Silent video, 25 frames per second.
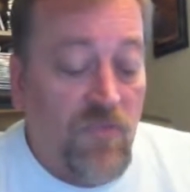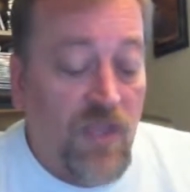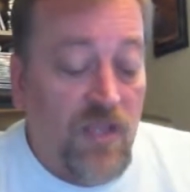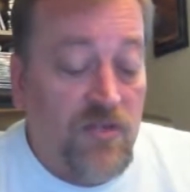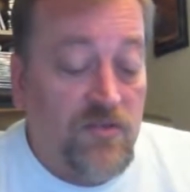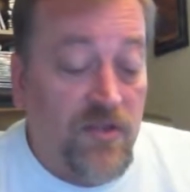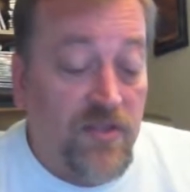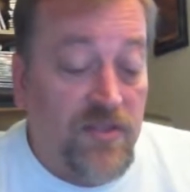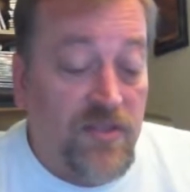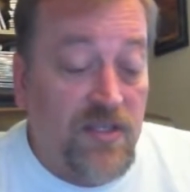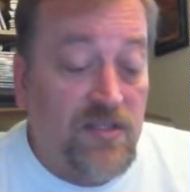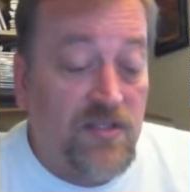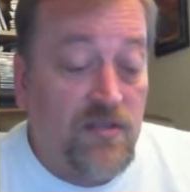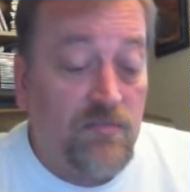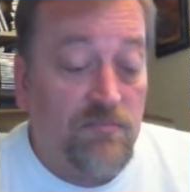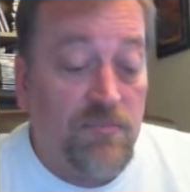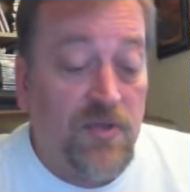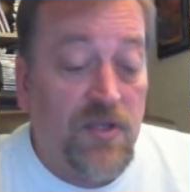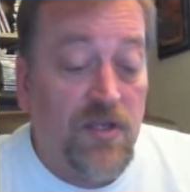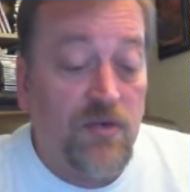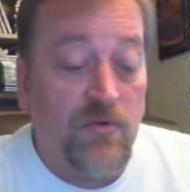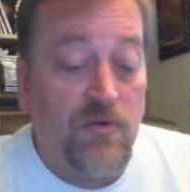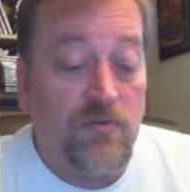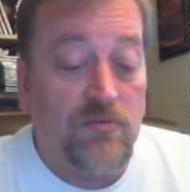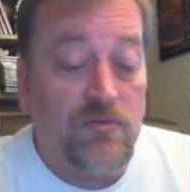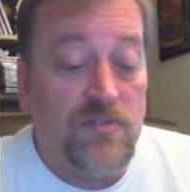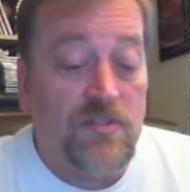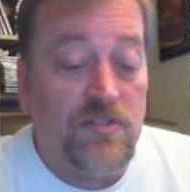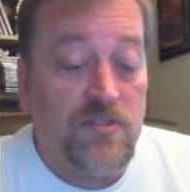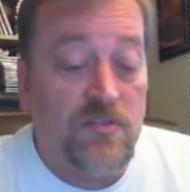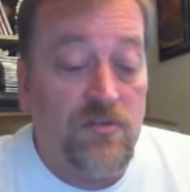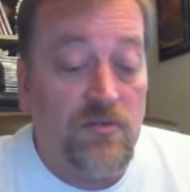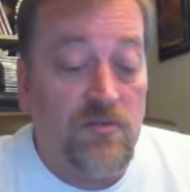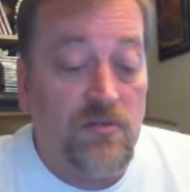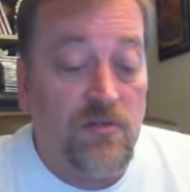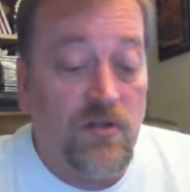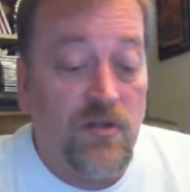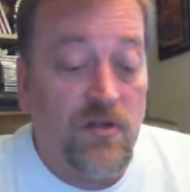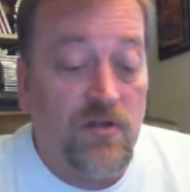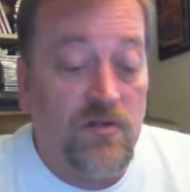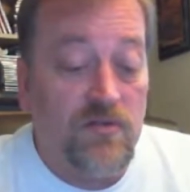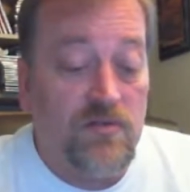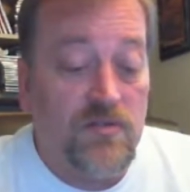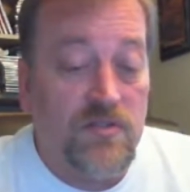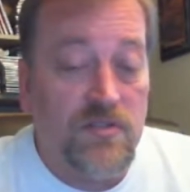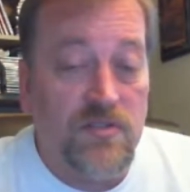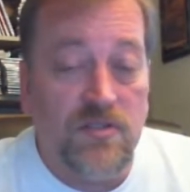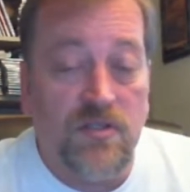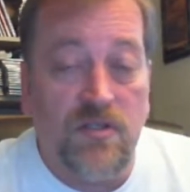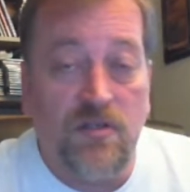So I think the big one with student
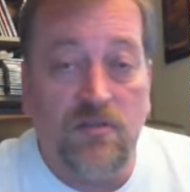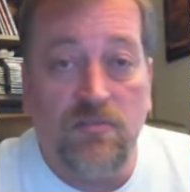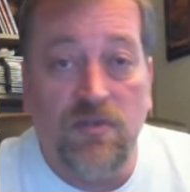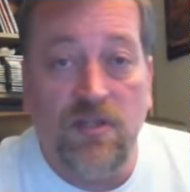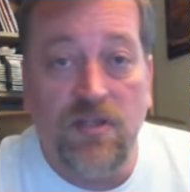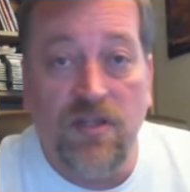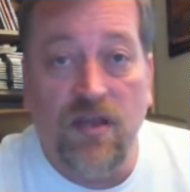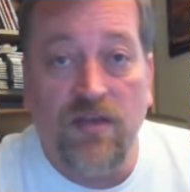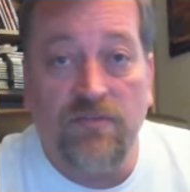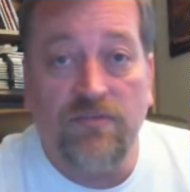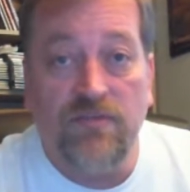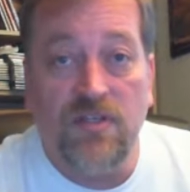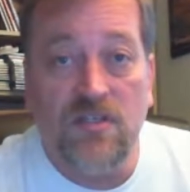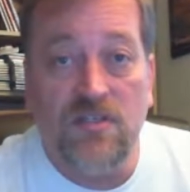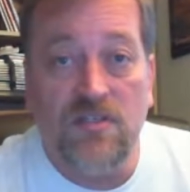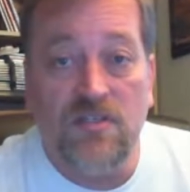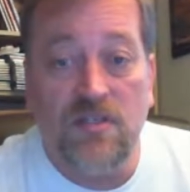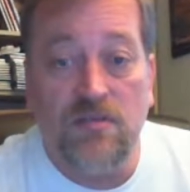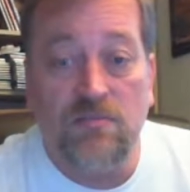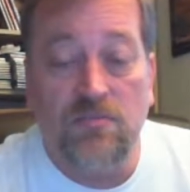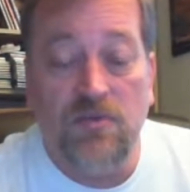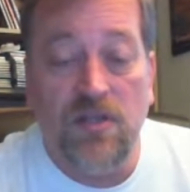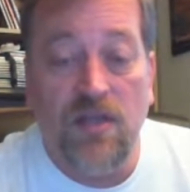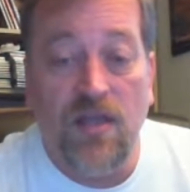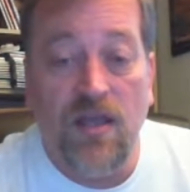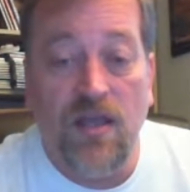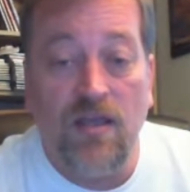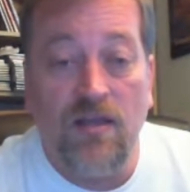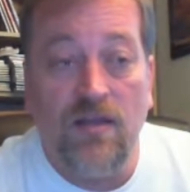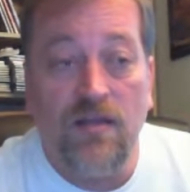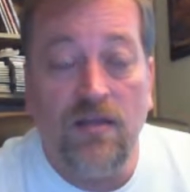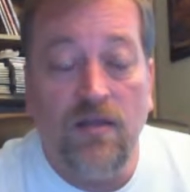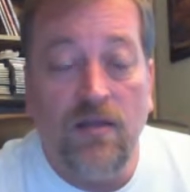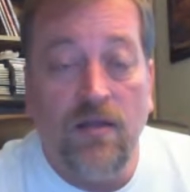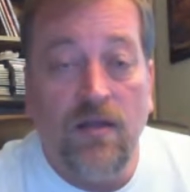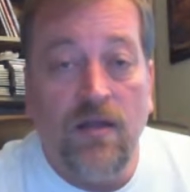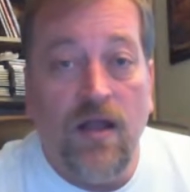loans is going to be the FDCPA.